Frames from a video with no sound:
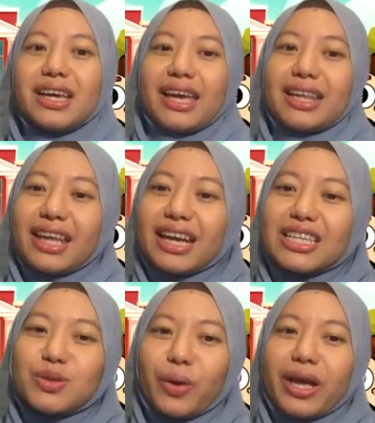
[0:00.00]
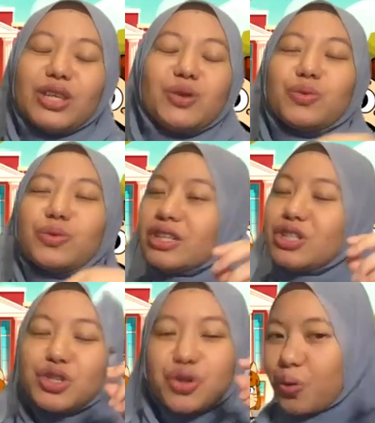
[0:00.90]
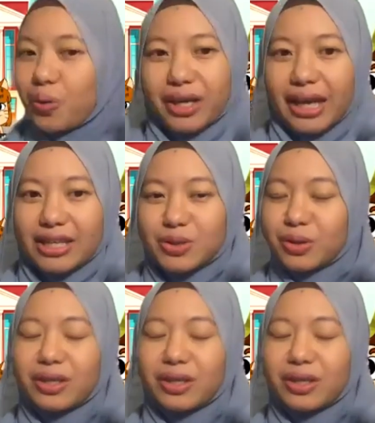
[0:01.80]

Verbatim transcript: And that is when you don't want to get to.